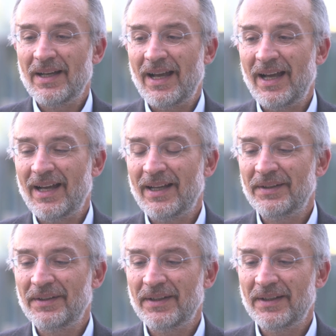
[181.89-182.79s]

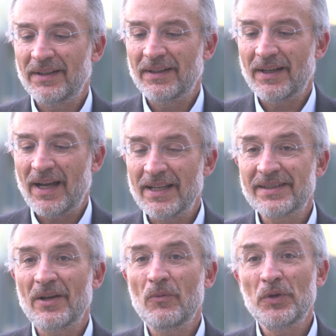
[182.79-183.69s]
and uh, and
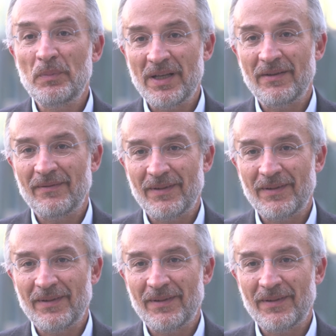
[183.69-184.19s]
so would be